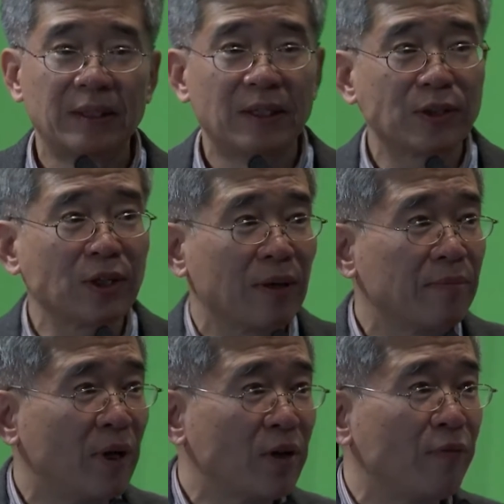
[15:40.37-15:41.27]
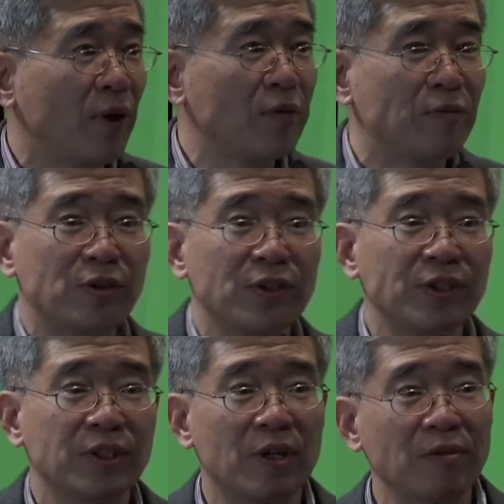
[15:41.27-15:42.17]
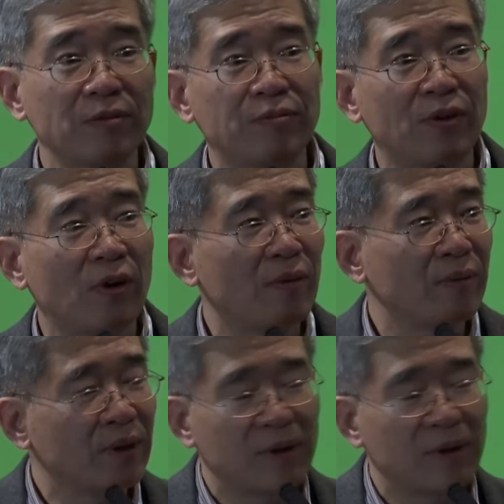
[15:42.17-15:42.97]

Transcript: Okay, market failing features coming from